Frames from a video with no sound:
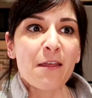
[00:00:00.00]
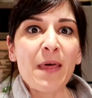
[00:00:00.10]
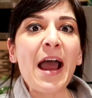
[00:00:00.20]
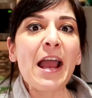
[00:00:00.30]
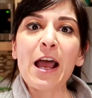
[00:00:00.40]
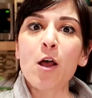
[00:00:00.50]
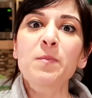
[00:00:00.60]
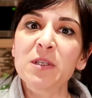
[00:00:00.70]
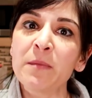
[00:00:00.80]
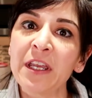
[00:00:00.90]
that
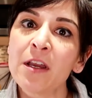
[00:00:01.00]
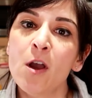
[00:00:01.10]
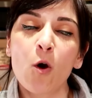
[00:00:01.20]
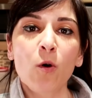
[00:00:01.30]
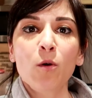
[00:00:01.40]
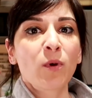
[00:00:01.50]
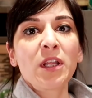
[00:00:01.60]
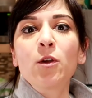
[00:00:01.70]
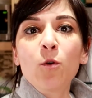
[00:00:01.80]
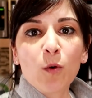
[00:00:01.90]
helps me, or a
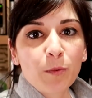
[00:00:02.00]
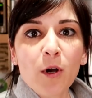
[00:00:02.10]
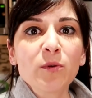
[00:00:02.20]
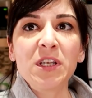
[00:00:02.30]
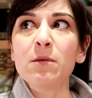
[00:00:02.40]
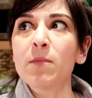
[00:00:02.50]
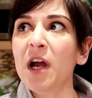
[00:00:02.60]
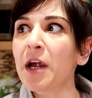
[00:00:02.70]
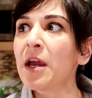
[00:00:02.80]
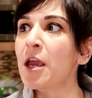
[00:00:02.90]
really cool protein
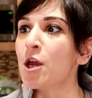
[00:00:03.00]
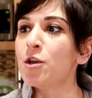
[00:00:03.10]
bar.